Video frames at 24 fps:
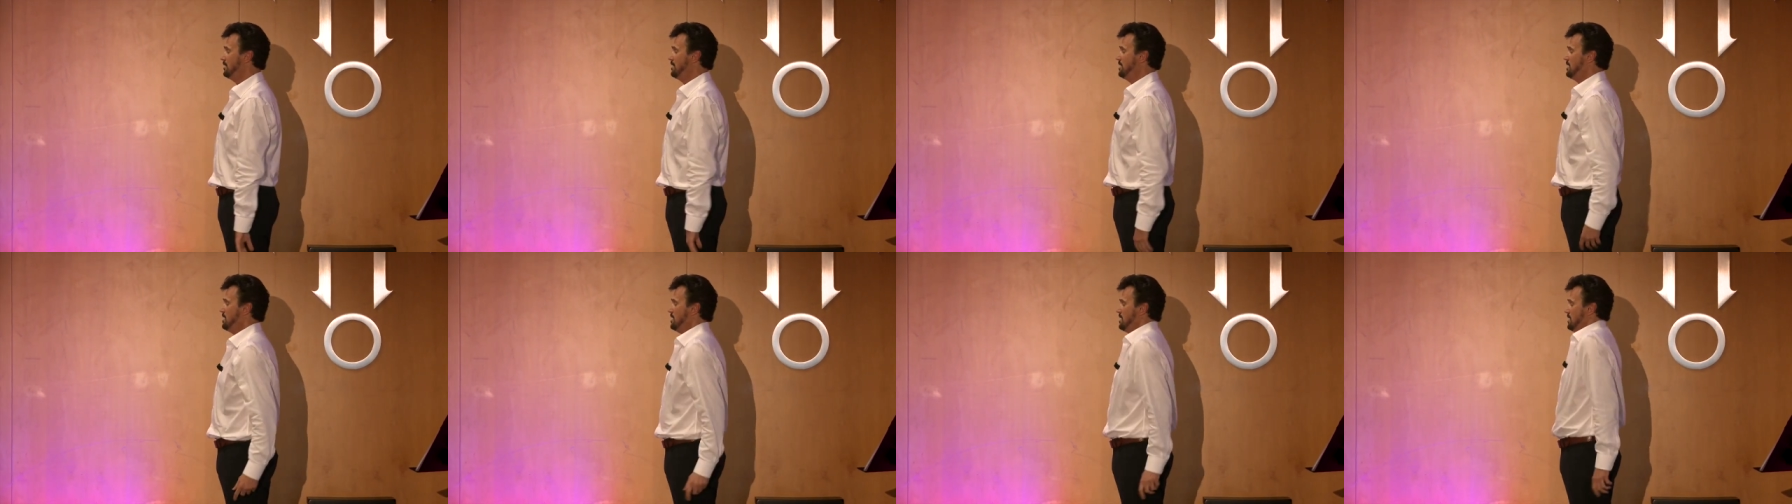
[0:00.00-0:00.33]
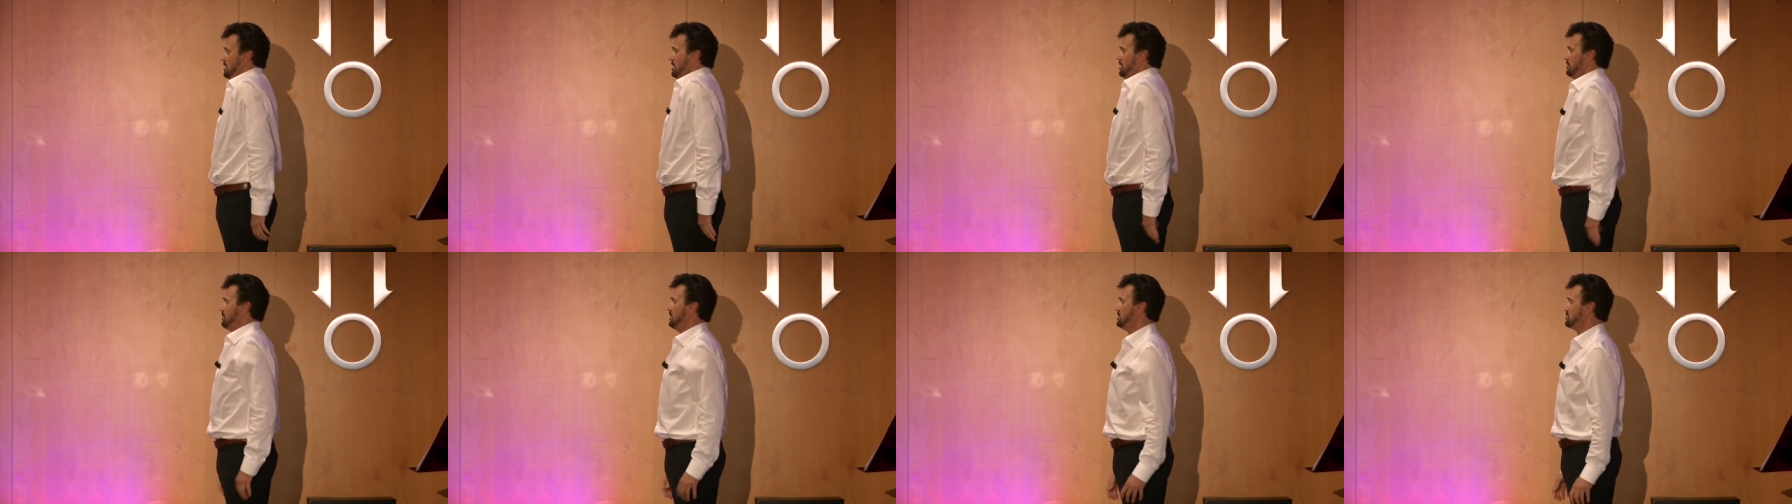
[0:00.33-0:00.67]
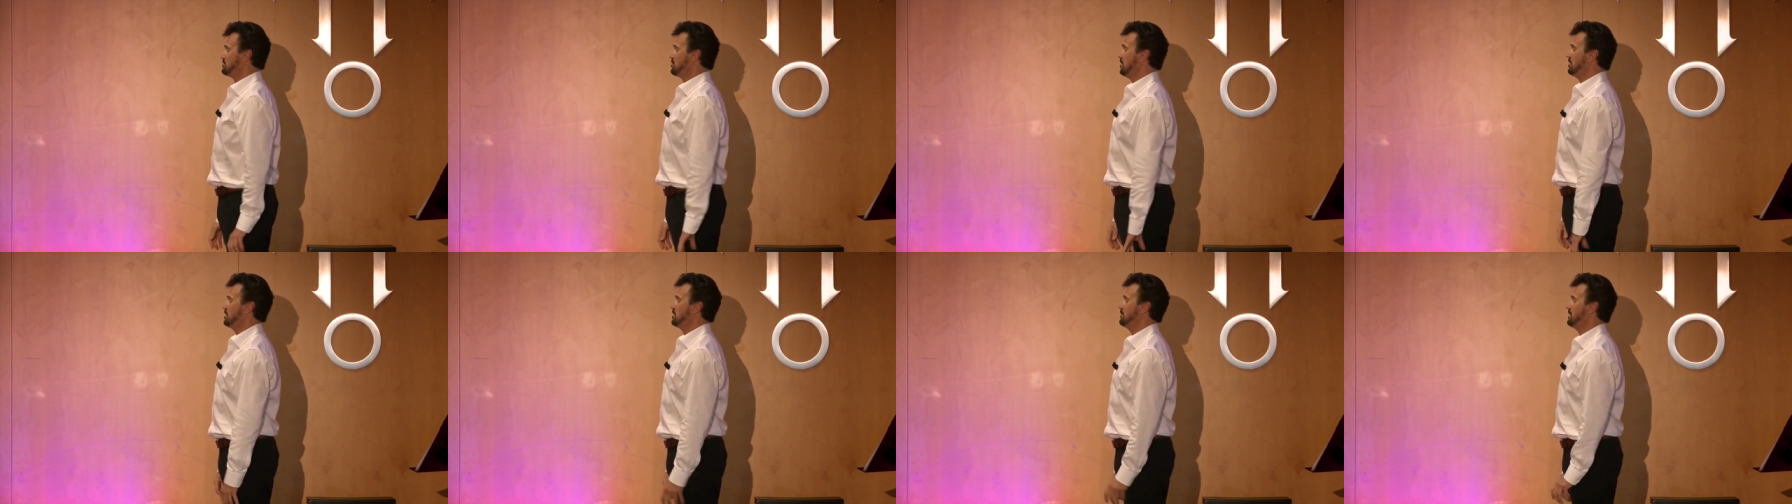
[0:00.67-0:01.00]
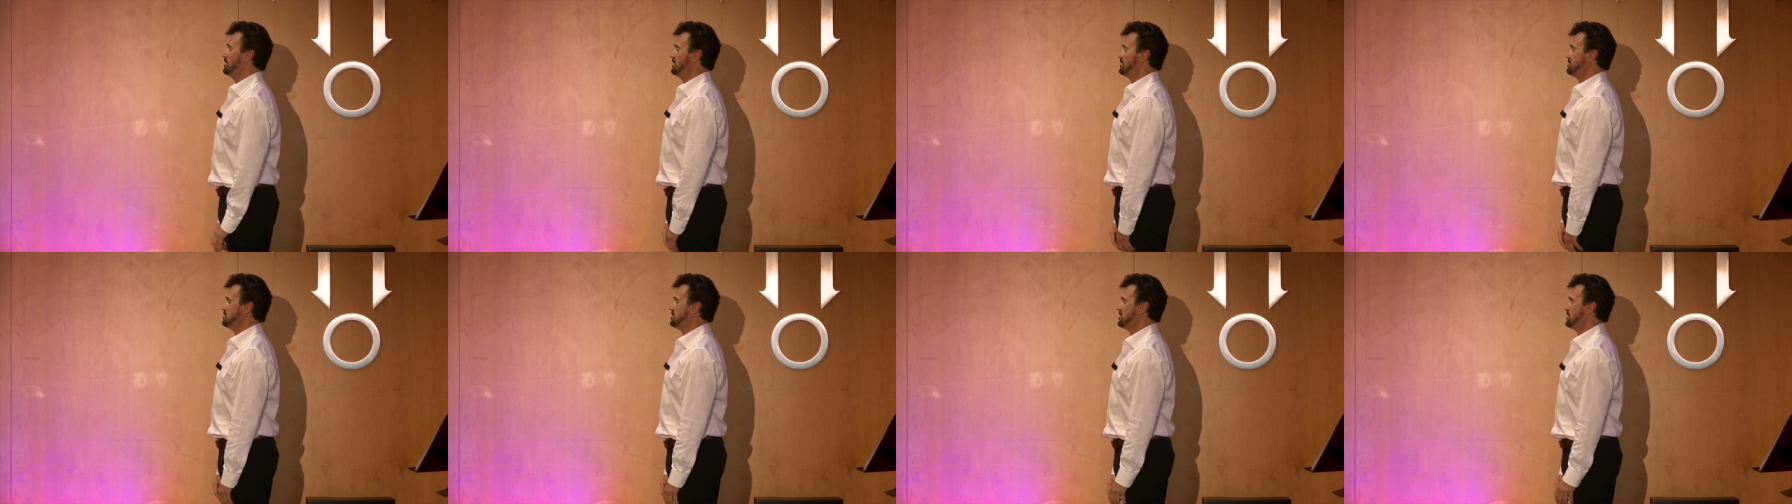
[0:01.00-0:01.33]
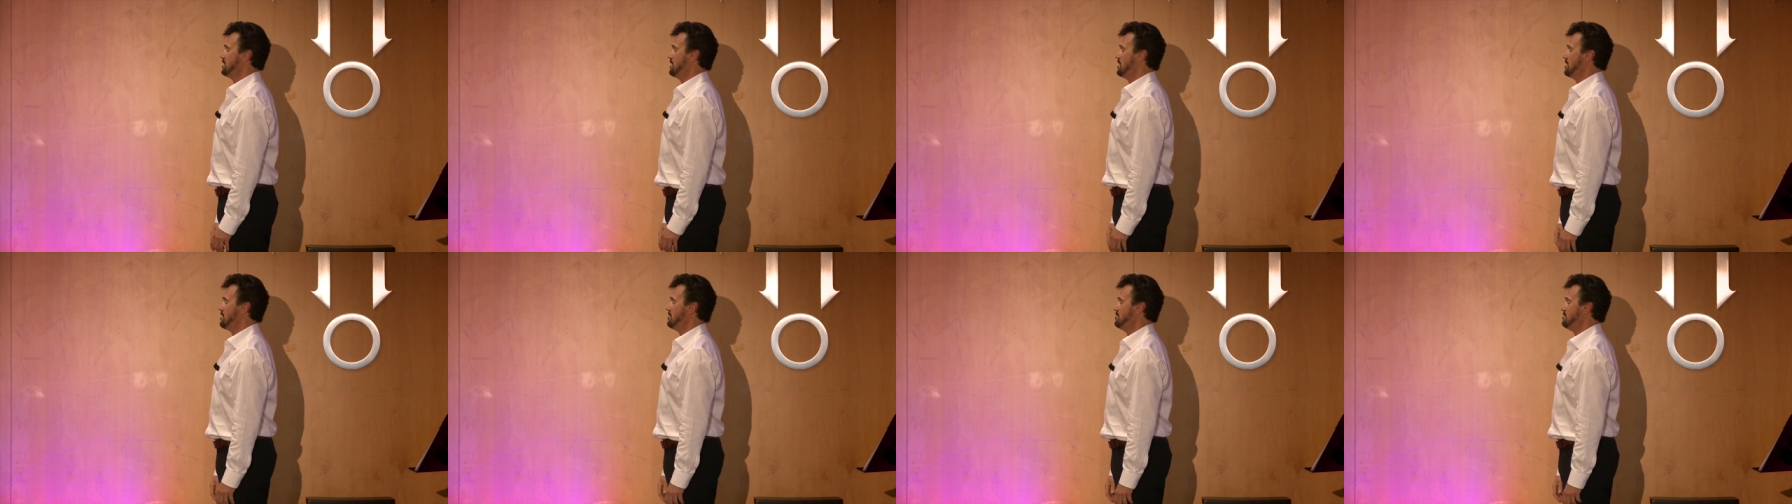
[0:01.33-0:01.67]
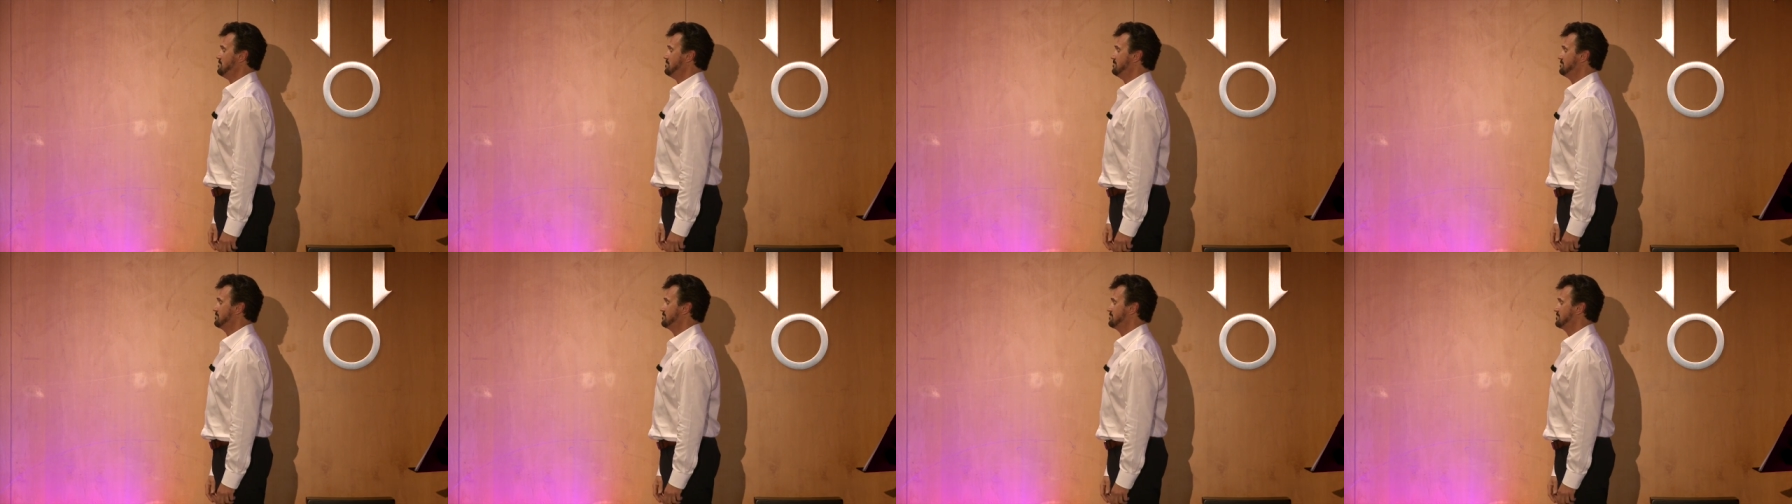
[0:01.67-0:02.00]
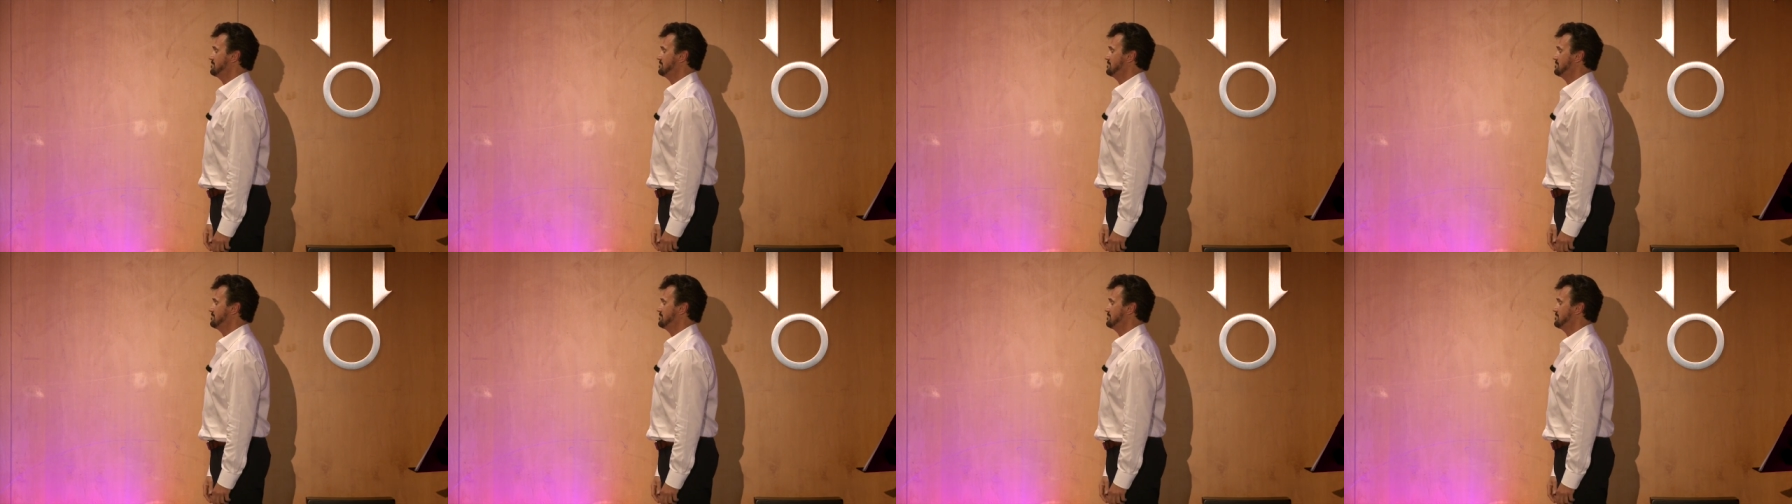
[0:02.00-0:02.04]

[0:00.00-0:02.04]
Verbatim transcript: Am I strong to be in CEO?